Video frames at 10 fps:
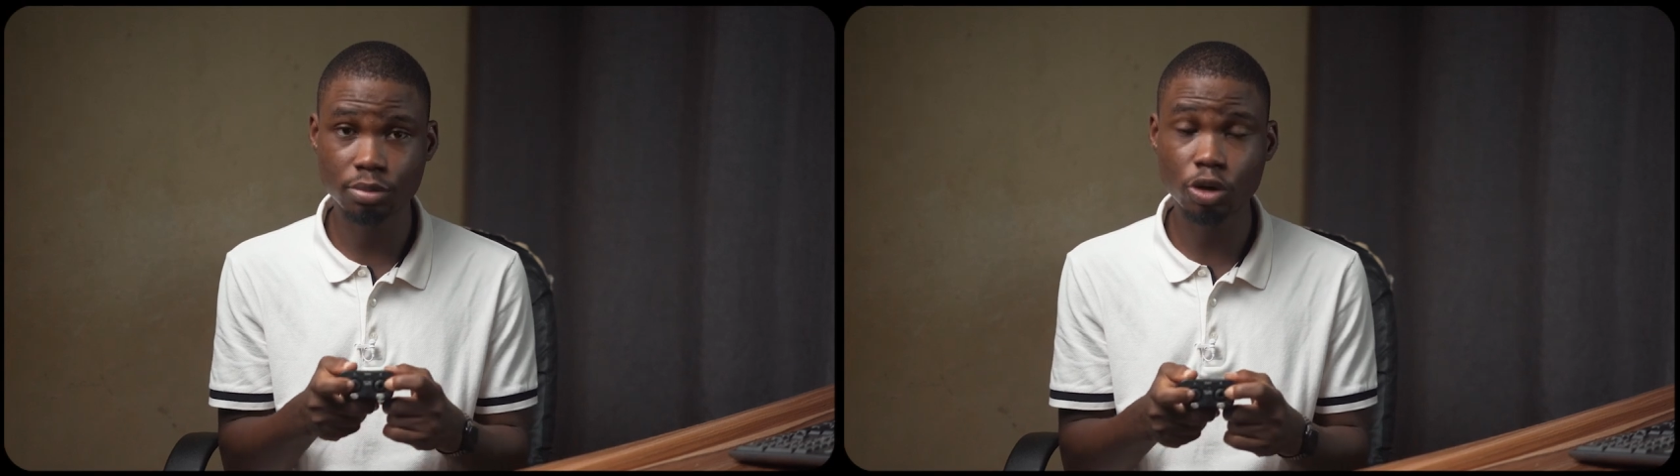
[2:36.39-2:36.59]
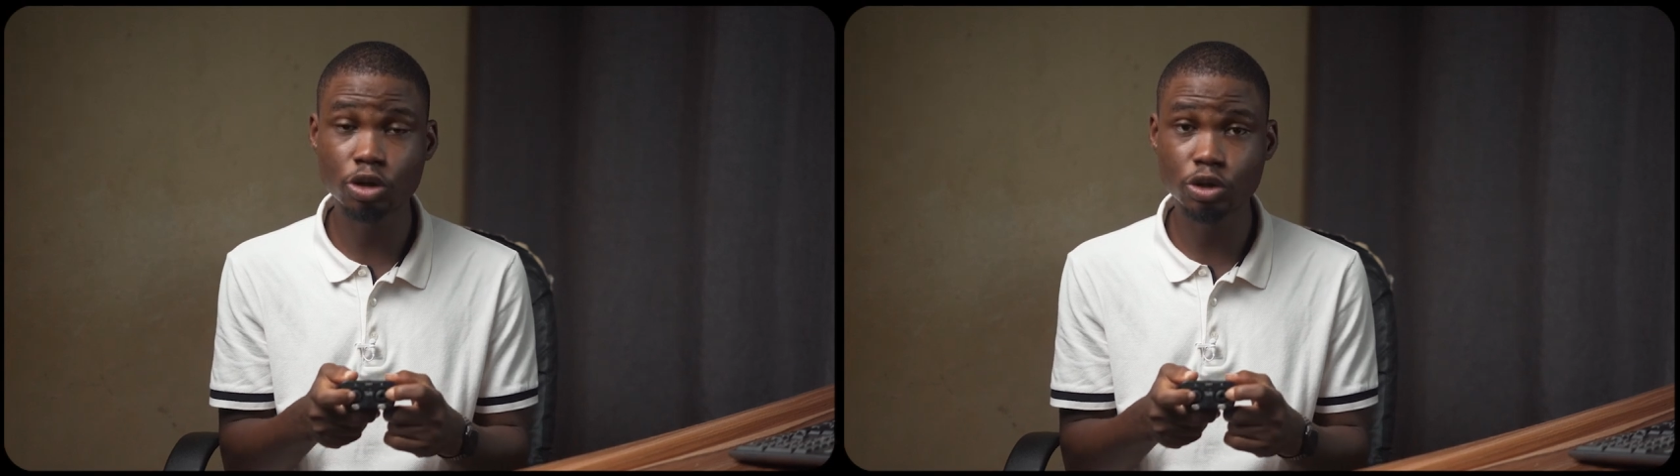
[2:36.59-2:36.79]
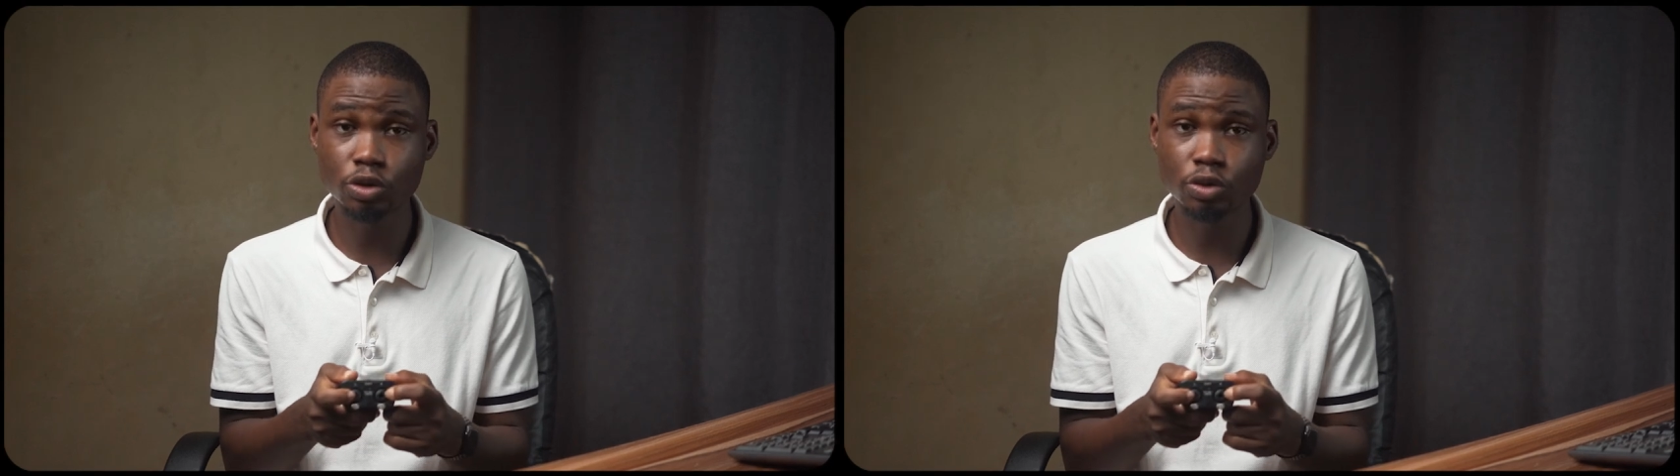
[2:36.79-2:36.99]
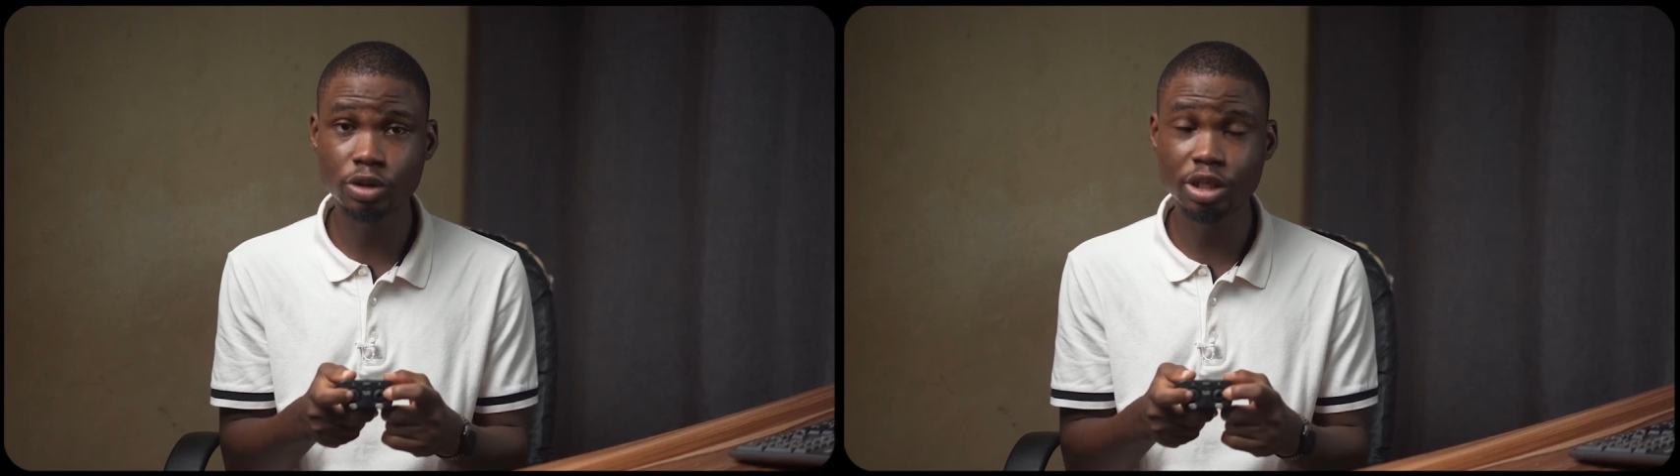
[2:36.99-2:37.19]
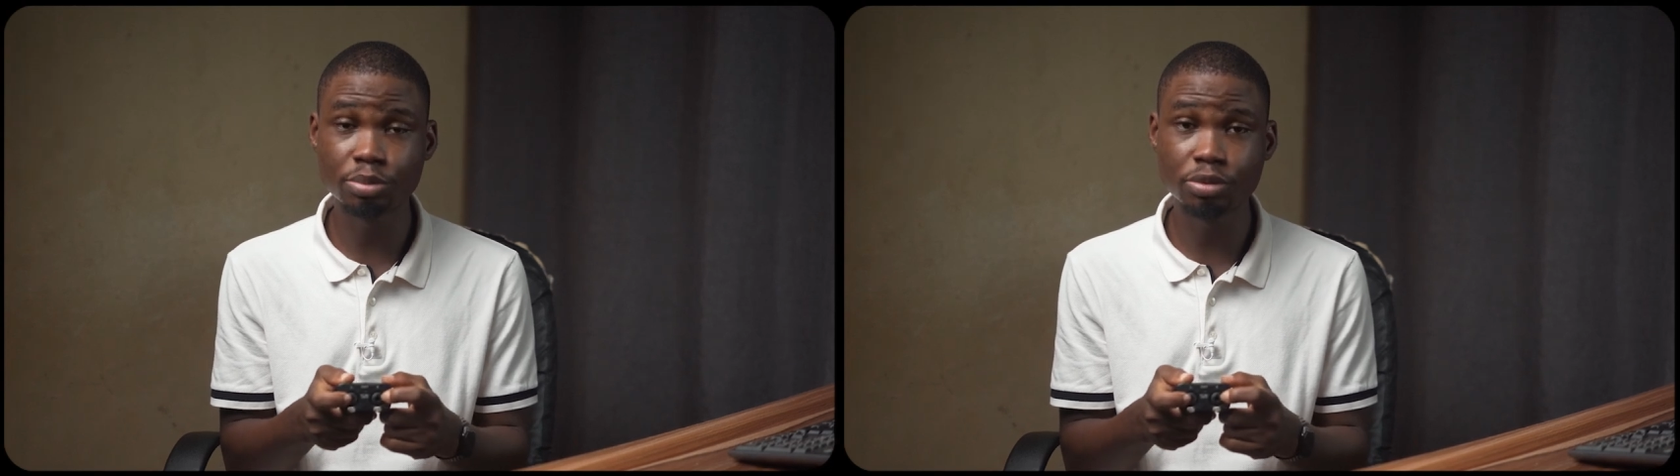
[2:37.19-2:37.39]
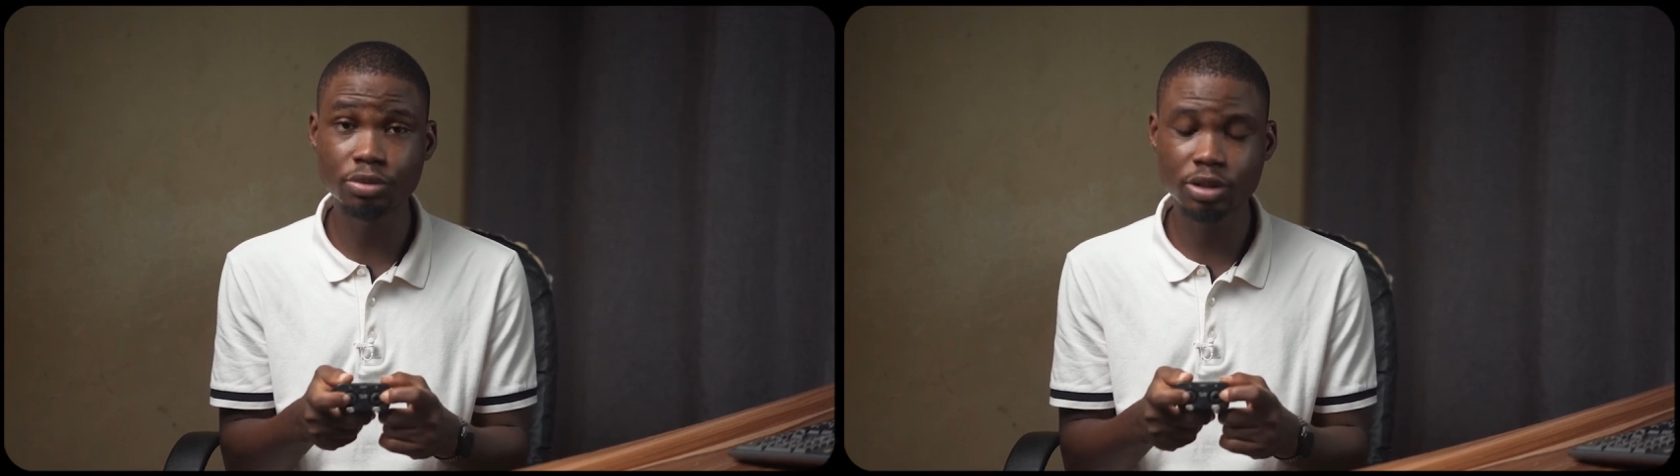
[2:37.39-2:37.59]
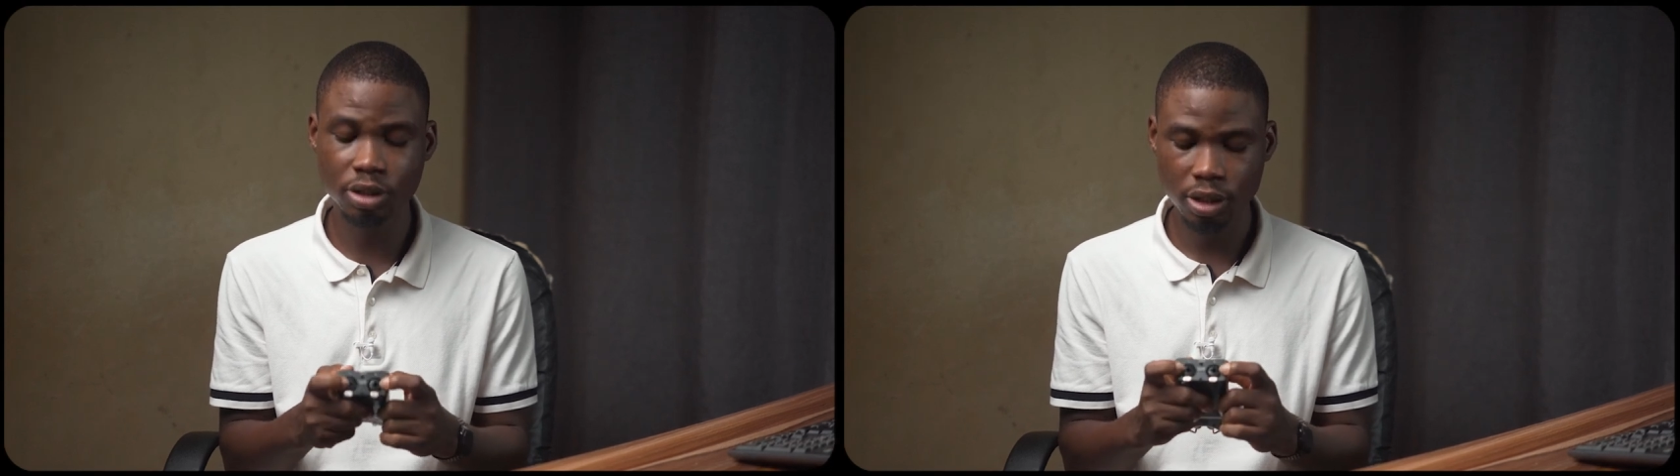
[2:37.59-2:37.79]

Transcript: audio inputs,